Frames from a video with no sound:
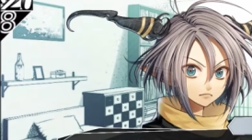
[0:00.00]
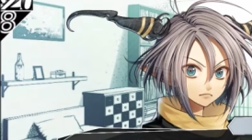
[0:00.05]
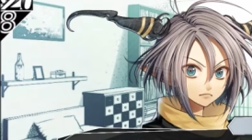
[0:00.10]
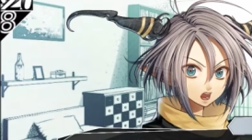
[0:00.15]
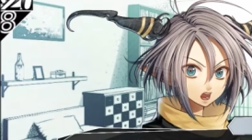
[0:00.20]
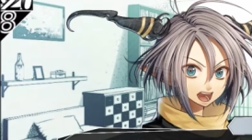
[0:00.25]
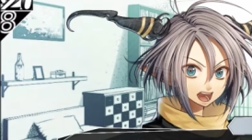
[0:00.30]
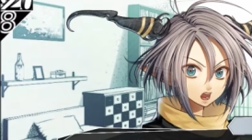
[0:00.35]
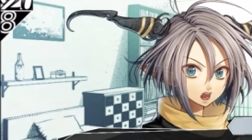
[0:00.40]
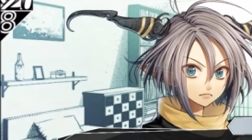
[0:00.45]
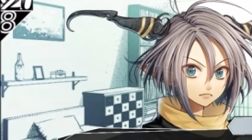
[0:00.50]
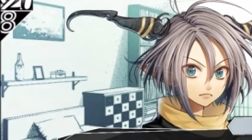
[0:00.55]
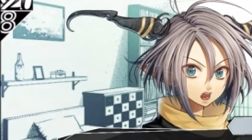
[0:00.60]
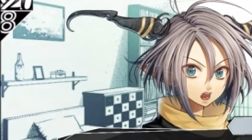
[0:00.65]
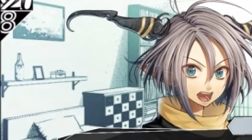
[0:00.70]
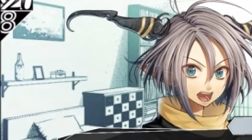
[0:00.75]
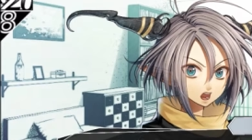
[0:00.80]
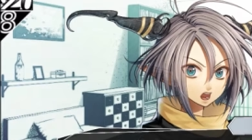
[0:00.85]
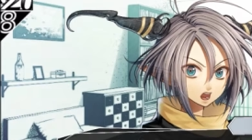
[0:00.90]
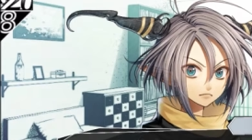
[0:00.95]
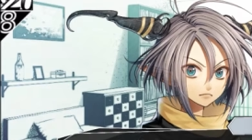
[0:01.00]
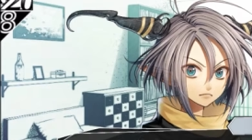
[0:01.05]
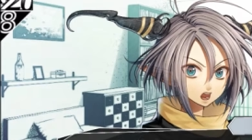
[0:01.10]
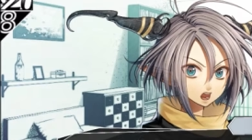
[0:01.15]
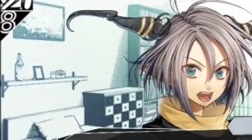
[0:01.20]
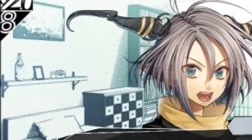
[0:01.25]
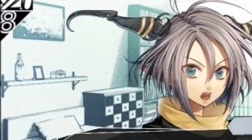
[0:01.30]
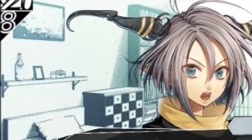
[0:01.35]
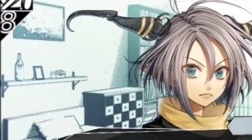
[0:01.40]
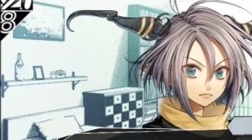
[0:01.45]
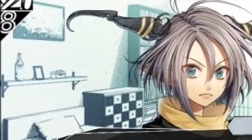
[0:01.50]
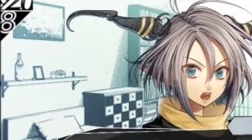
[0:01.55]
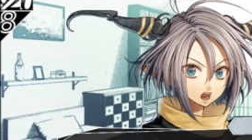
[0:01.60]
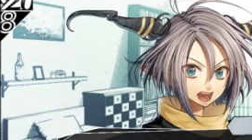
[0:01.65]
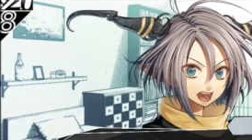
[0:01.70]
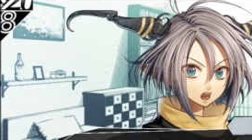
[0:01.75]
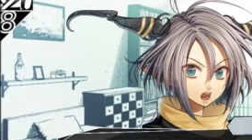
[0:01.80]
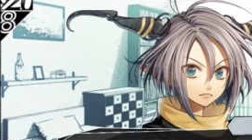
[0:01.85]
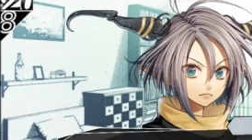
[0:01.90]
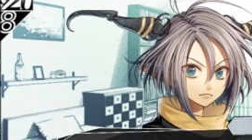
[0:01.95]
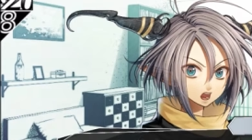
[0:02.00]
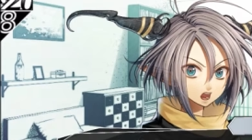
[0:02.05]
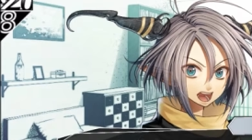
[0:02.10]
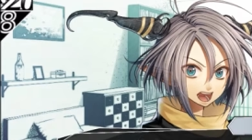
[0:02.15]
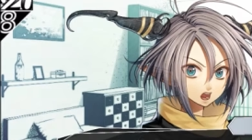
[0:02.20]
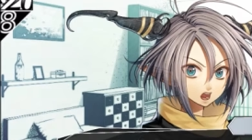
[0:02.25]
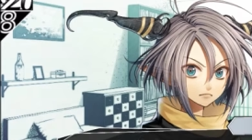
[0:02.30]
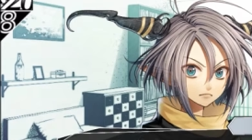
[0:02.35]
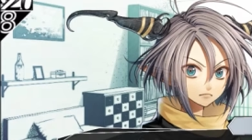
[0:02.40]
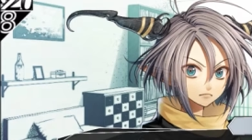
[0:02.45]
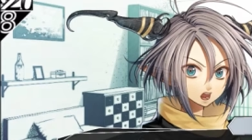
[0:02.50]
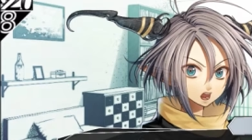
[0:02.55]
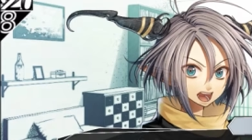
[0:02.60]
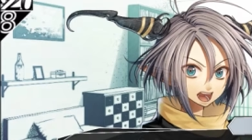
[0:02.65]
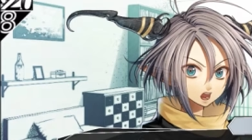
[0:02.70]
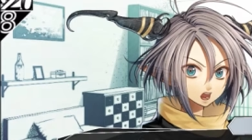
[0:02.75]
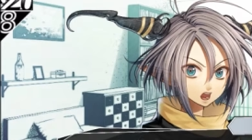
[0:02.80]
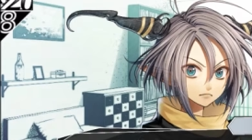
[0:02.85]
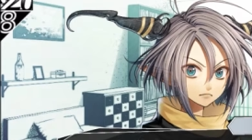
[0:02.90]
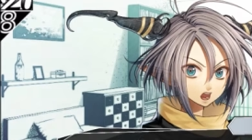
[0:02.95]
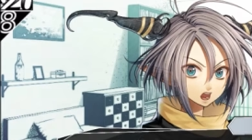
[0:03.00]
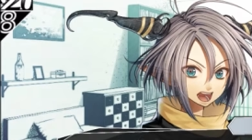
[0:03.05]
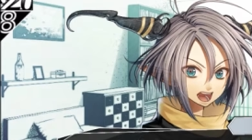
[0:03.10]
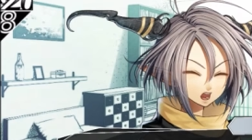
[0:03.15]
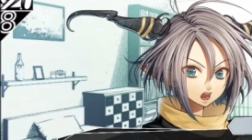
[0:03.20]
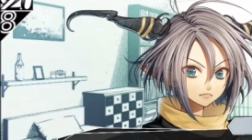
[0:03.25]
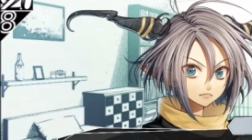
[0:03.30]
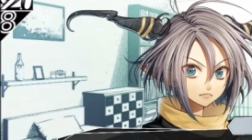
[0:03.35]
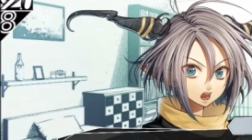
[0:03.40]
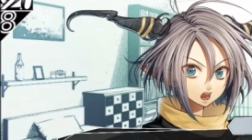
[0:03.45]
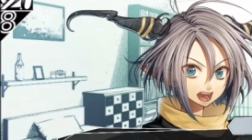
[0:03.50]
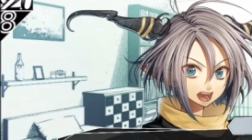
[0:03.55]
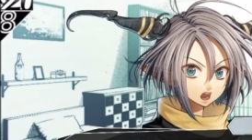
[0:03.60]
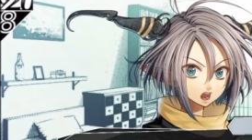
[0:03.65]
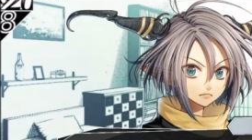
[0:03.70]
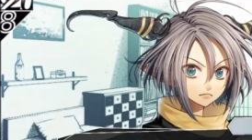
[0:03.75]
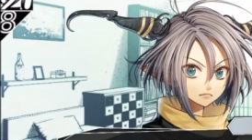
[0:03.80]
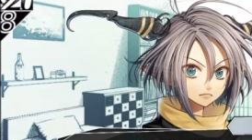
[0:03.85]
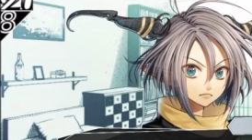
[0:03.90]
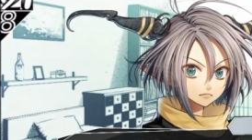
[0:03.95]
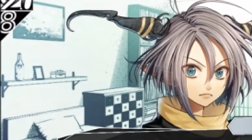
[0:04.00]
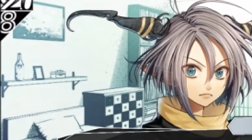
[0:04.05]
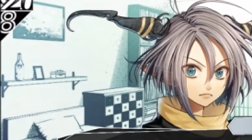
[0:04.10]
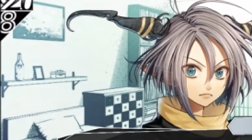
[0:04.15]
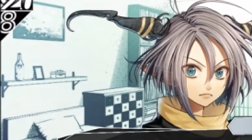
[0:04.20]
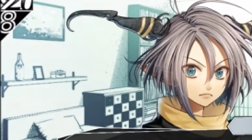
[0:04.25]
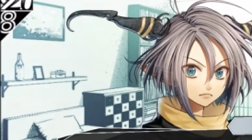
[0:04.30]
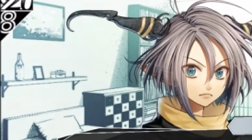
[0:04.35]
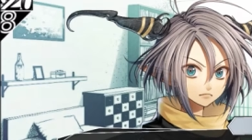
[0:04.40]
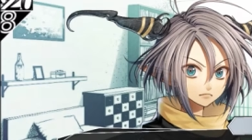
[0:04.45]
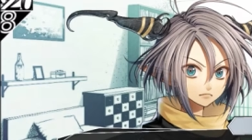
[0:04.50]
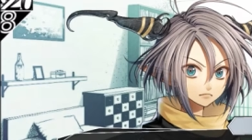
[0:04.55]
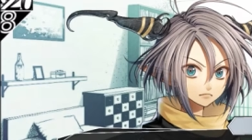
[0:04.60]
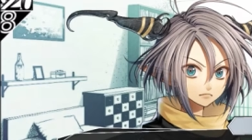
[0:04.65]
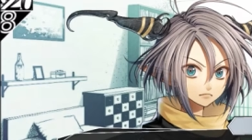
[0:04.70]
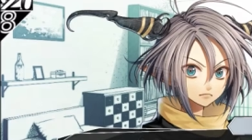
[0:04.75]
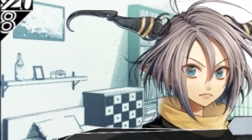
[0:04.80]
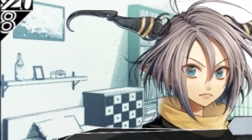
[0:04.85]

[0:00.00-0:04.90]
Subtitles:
of what he was like, now that you know he's capable of this, it should change your